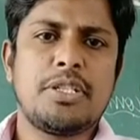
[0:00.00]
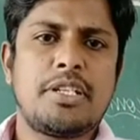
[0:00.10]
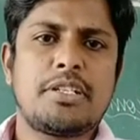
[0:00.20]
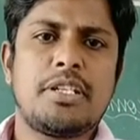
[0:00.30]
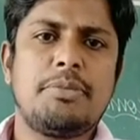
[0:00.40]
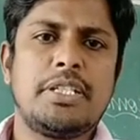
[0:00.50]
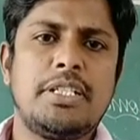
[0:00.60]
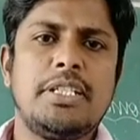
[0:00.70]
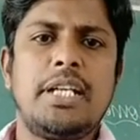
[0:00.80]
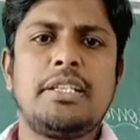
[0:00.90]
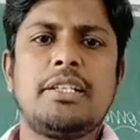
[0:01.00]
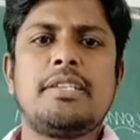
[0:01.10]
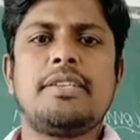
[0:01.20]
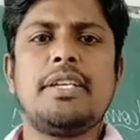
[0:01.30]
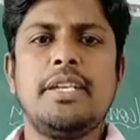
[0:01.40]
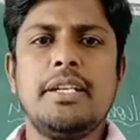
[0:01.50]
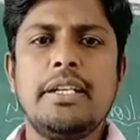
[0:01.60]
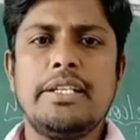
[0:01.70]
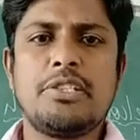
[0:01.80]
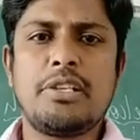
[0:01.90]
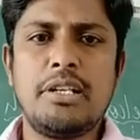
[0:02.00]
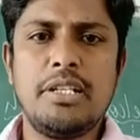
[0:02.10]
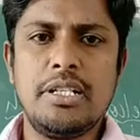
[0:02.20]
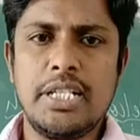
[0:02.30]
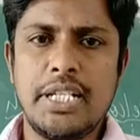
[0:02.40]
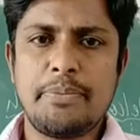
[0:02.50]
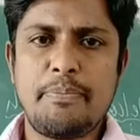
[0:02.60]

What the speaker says: session number 39 DC Digital Learning.